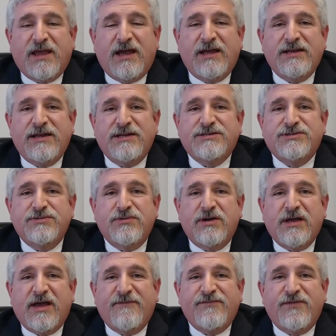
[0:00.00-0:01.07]
I need to
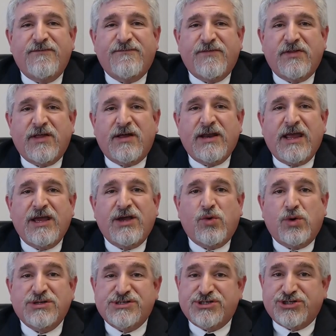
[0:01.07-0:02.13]
have you fill out a
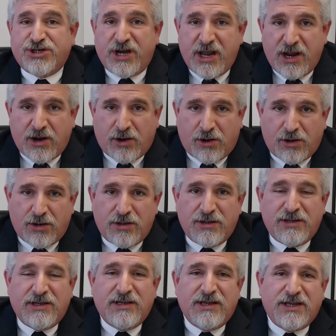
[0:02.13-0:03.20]
questionnaire.
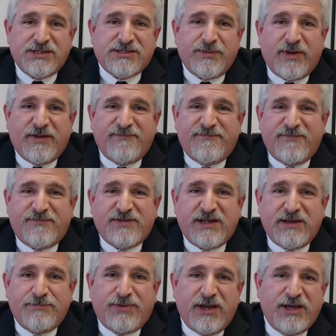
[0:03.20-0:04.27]
It's about
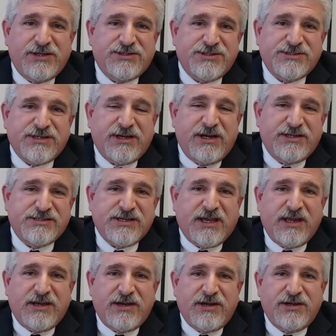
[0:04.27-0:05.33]
15 pages, and it's
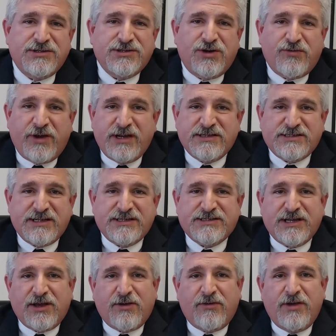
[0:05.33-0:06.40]
getting into great
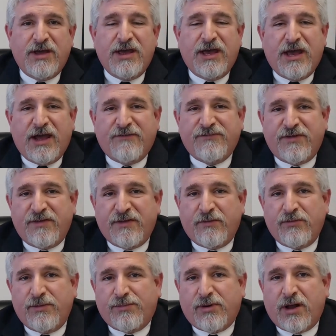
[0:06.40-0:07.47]
detail everything that
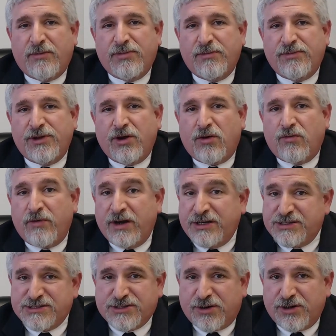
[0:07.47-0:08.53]
we probably
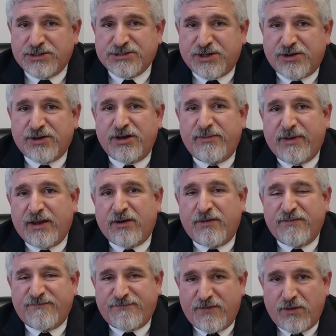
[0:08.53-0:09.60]
already started talking about
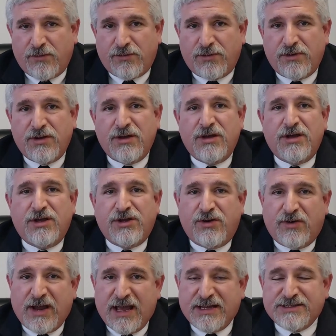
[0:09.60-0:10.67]
on the phone.
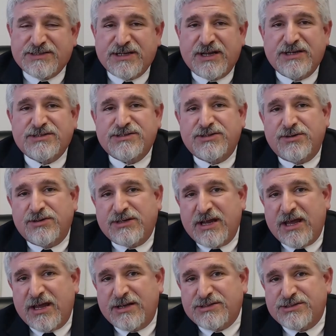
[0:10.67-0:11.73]
Your assets, your
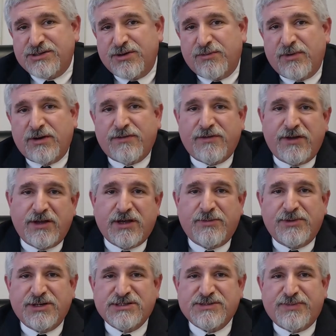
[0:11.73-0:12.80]
debts, your monthly
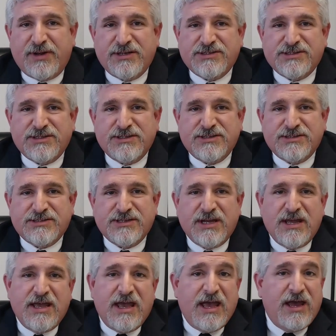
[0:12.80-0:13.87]
income and expenses,
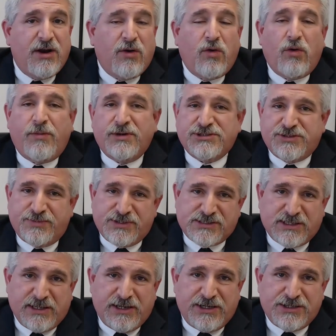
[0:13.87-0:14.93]
and a whole bunch of
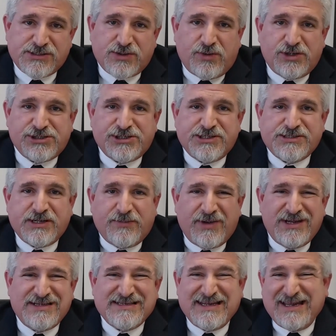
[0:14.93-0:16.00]
miscellaneous questions that
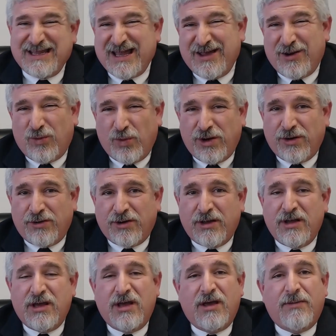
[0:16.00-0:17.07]
might seem kind of weird,
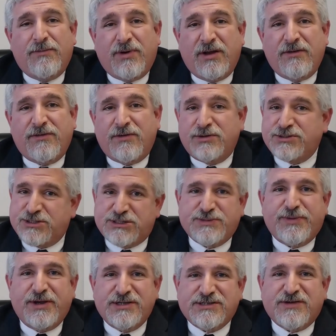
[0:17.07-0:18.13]
but there's a
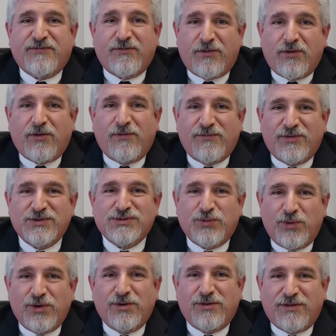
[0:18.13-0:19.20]
space for all those
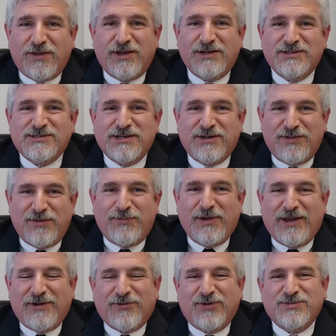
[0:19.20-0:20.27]
weird things in the
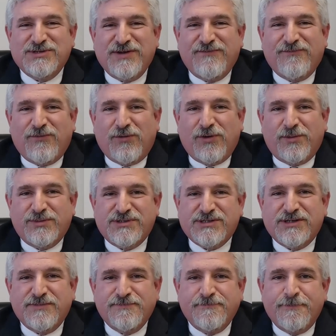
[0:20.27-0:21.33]
bankruptcy
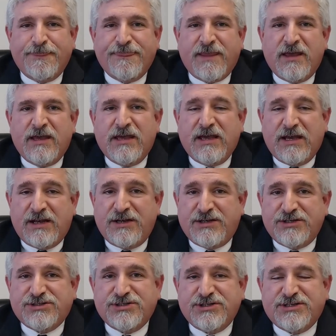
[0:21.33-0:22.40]
forms. In
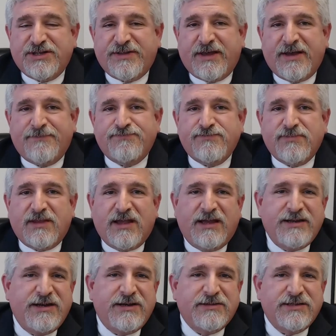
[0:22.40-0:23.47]
addition to that, I
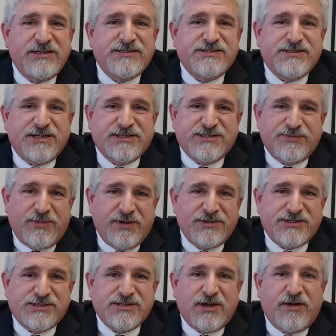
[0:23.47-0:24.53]
need at least 6
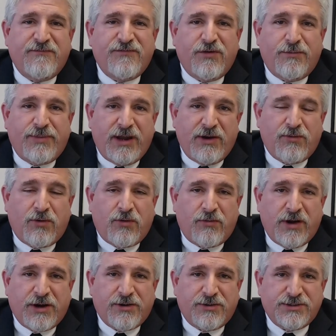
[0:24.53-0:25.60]
months of your payroll
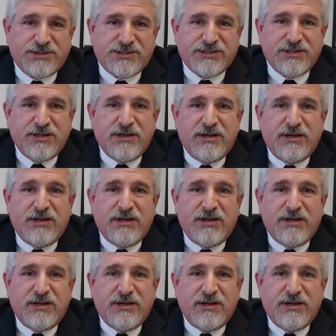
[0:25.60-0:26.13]
records,